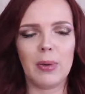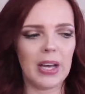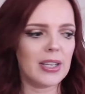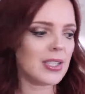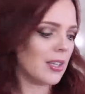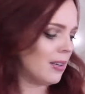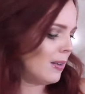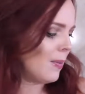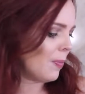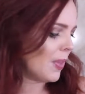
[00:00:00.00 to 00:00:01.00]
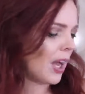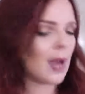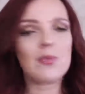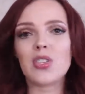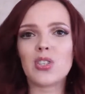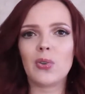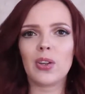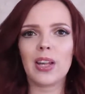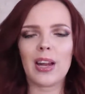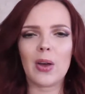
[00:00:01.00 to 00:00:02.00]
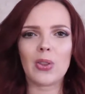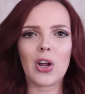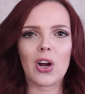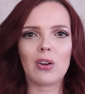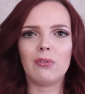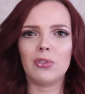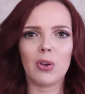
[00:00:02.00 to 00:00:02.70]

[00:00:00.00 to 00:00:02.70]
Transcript: But I'm just throwing that out there.